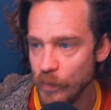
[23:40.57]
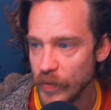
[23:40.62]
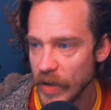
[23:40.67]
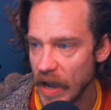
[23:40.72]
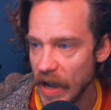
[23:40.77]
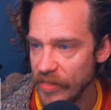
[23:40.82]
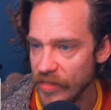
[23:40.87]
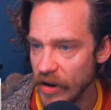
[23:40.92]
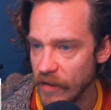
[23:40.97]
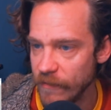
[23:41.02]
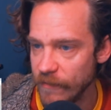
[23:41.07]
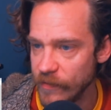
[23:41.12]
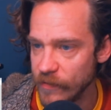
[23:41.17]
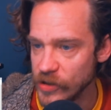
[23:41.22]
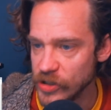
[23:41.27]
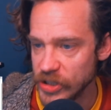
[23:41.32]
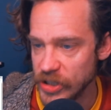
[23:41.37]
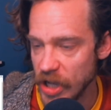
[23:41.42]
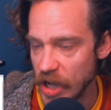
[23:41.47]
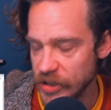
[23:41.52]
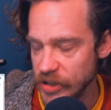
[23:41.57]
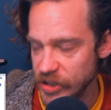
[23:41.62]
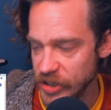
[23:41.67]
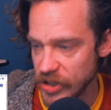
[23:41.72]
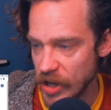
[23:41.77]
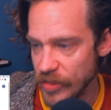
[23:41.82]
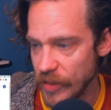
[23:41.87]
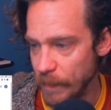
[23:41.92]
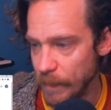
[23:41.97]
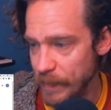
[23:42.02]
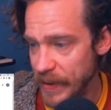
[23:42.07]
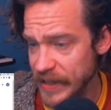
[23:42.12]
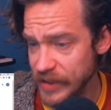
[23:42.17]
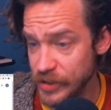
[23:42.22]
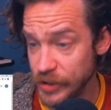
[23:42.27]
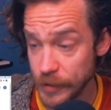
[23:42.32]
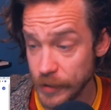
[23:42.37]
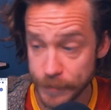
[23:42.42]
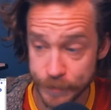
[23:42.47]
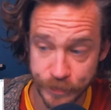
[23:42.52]
Got their first touches on the
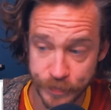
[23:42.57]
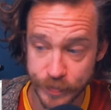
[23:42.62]
pitch.